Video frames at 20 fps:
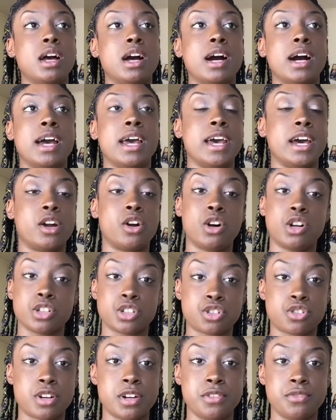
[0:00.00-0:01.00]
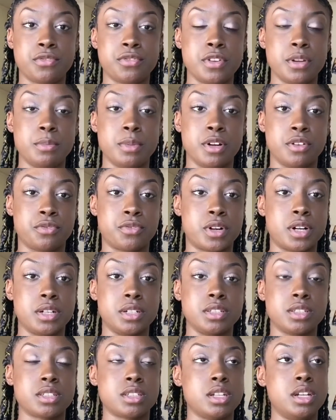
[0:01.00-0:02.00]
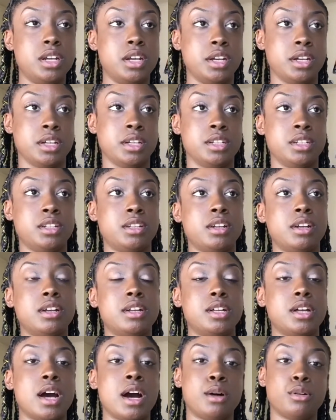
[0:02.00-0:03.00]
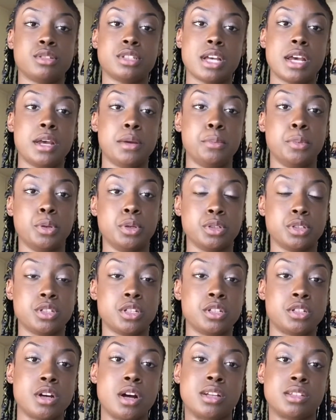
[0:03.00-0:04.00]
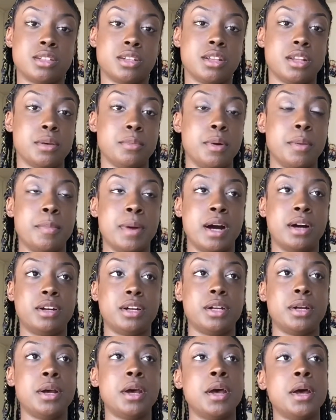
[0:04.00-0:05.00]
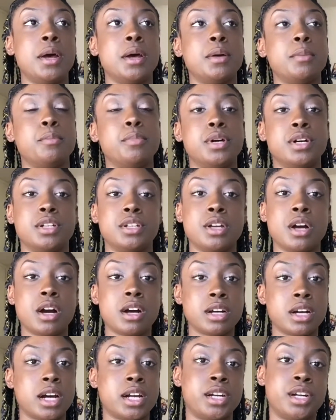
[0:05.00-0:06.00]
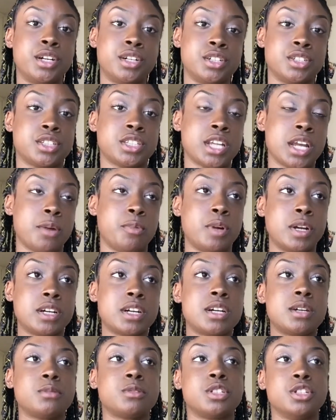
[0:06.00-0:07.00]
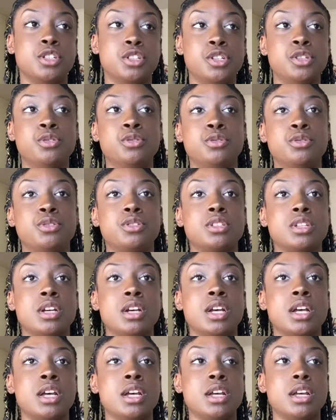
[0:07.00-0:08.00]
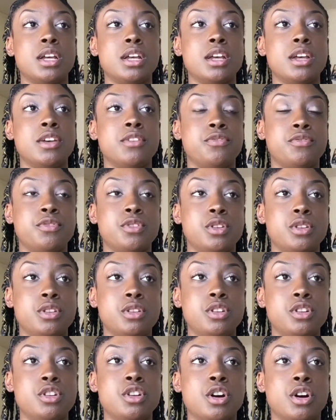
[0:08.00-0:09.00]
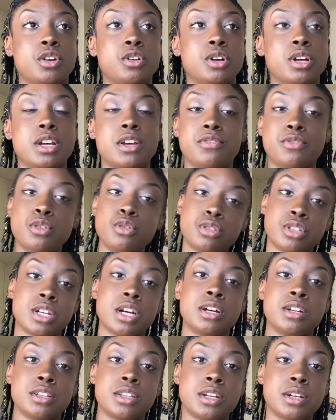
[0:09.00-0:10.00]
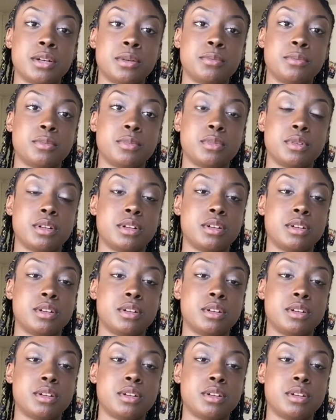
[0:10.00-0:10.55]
i had all straight female friends and i was able to talk to them about it but y'all gotta understand when it comes to dudes if you know if you tell them